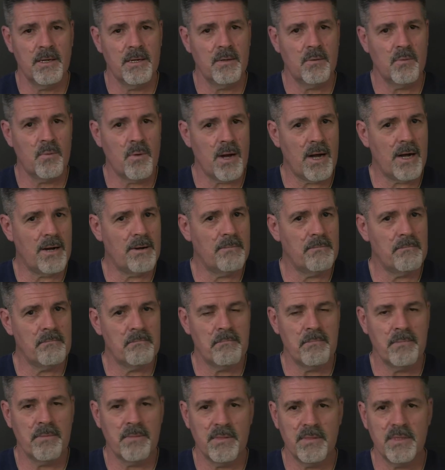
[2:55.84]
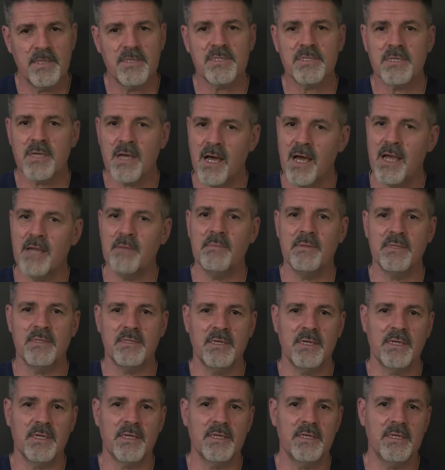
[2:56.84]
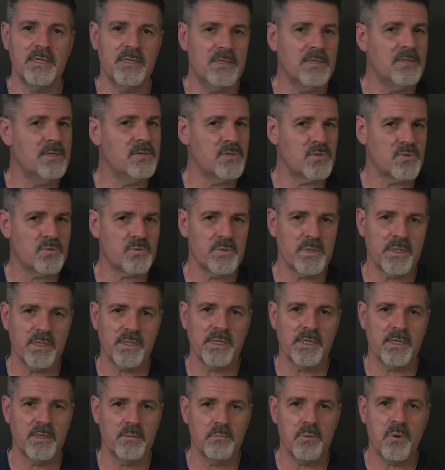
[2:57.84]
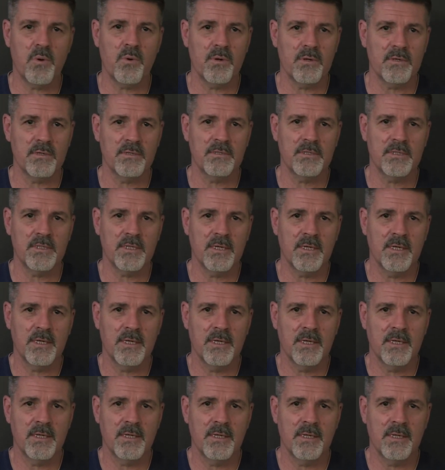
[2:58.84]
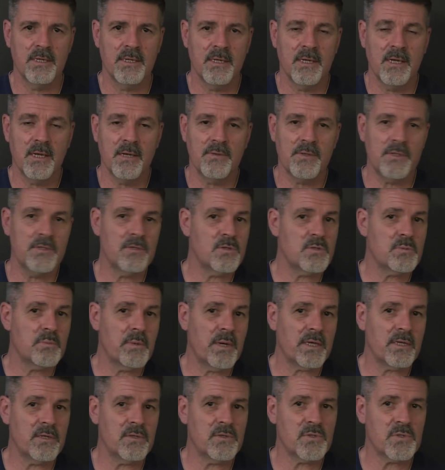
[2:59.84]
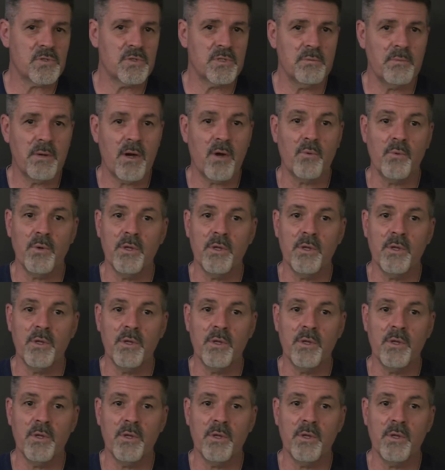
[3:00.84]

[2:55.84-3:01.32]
Wow, this timing thing is really important. Then there's my concern about